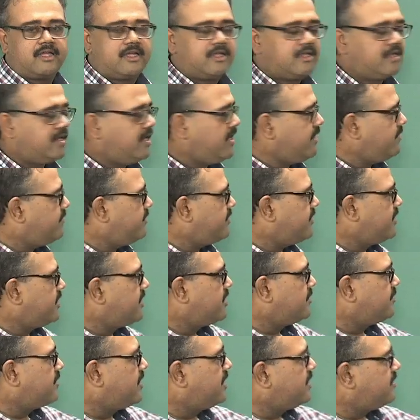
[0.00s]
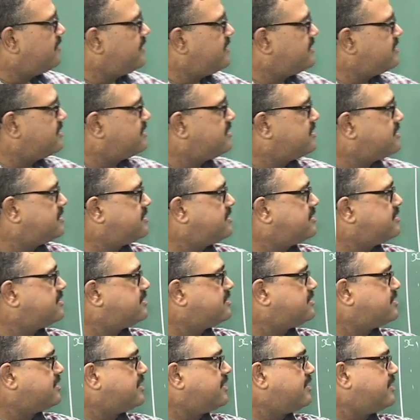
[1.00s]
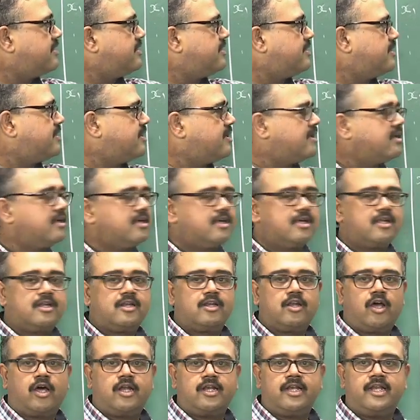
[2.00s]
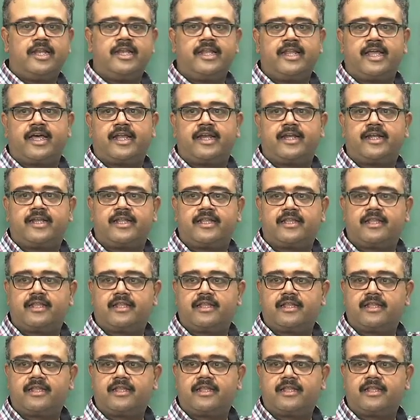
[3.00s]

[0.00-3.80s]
right? If you think about it, otherwise this is a non-linearity,